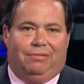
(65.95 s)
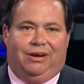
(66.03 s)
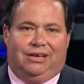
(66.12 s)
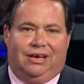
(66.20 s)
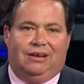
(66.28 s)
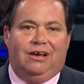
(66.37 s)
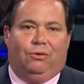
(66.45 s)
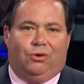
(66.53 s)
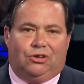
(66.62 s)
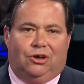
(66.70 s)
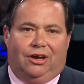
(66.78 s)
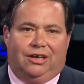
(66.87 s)
But again,
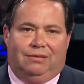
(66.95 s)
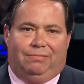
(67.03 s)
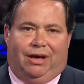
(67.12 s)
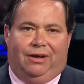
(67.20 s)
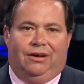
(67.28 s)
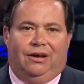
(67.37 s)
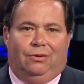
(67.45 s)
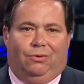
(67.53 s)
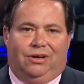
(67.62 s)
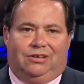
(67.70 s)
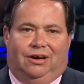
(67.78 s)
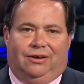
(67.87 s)
we're talking about
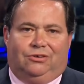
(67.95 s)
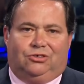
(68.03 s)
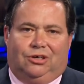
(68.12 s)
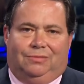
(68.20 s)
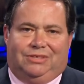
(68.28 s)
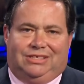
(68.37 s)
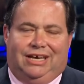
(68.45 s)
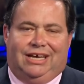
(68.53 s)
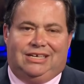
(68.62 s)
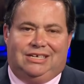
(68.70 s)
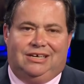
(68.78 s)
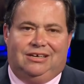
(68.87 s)
what Donald Trump
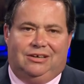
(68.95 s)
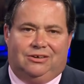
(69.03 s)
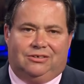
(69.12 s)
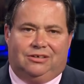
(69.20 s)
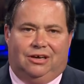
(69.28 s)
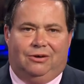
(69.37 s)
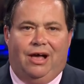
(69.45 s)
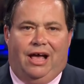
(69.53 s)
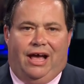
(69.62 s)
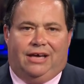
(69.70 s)
said 10 years ago